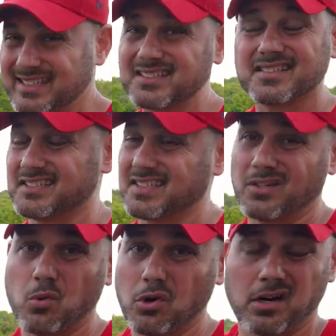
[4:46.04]
this isn't
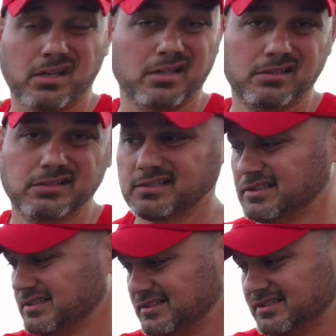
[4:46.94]
gonna work.
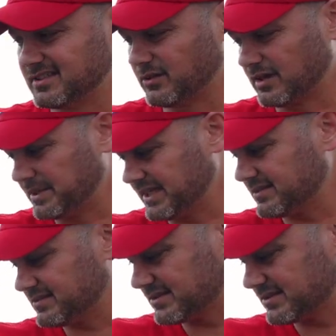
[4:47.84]
You know what I mean?